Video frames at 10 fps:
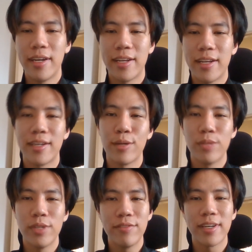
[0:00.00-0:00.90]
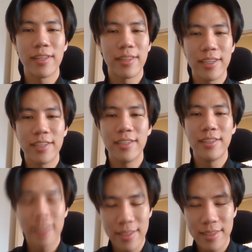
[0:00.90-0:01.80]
And I believe that Nike did